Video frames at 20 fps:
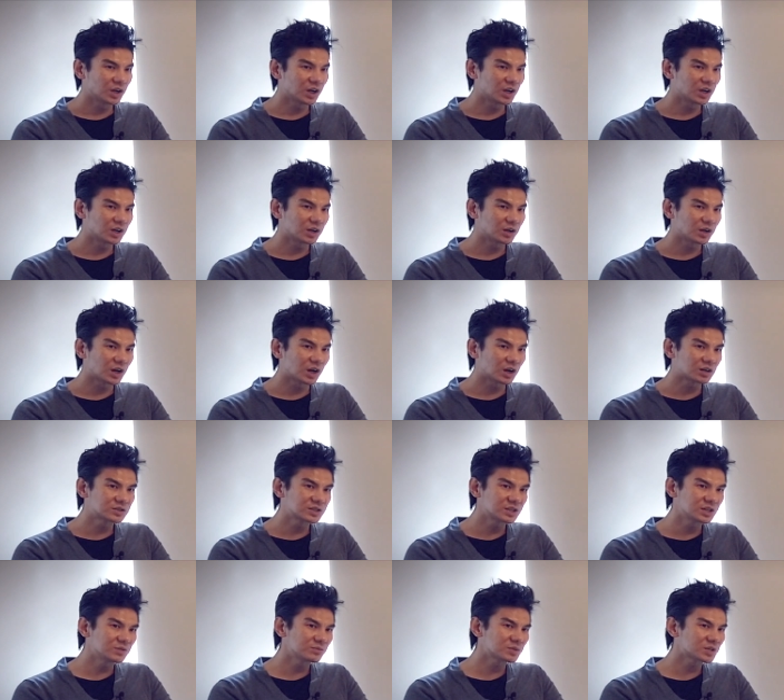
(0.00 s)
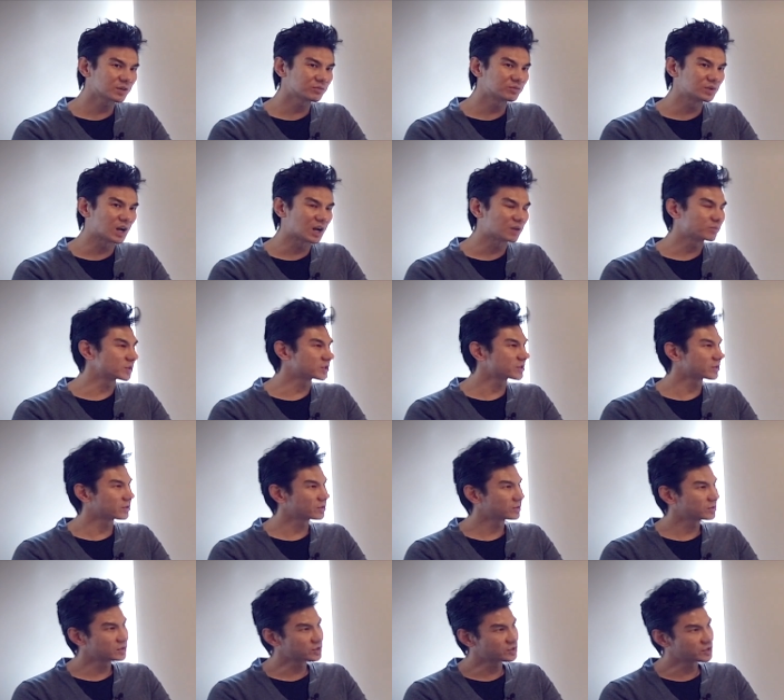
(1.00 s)
Our teams have not
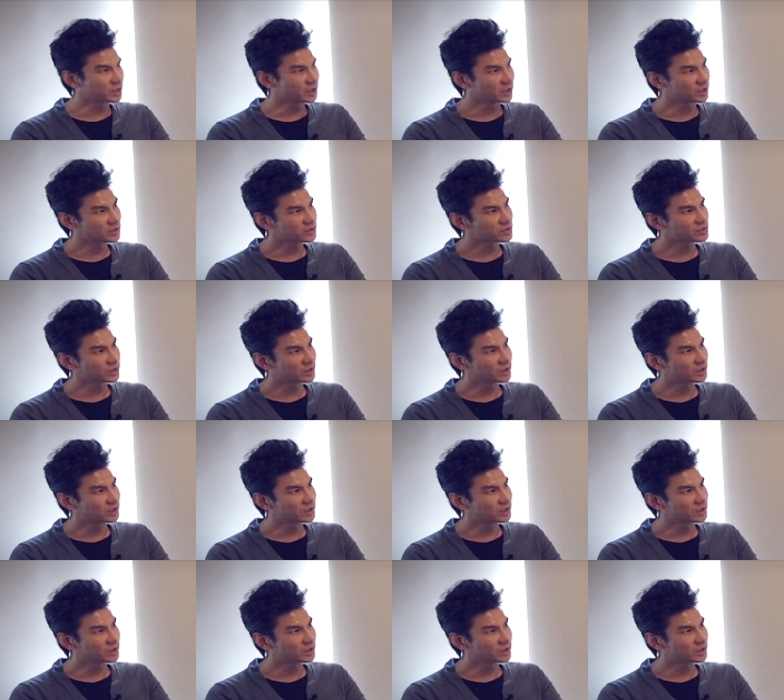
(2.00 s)
materially changed